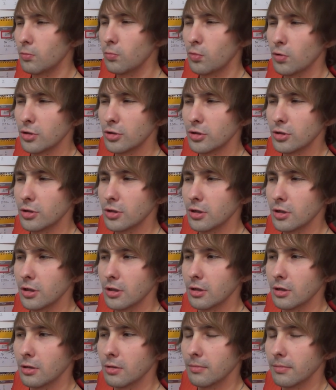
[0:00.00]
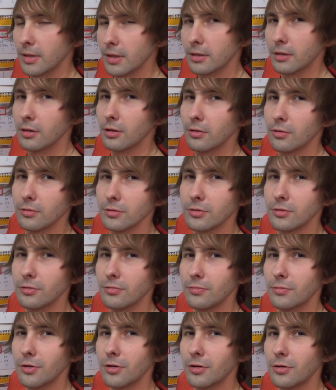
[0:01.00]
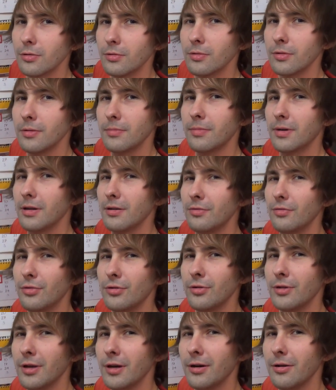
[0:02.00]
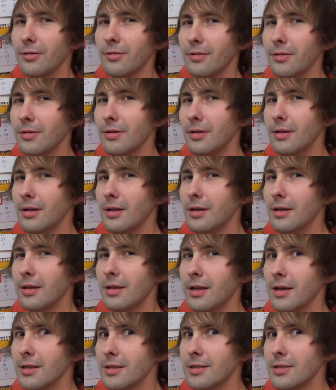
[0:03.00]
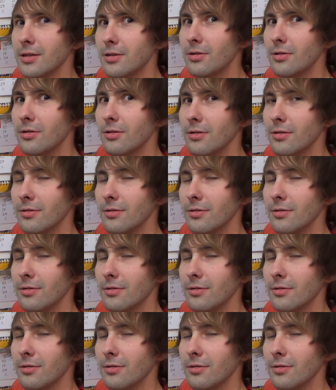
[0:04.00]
wash the bedclothes tomorrow. But for now, that's all.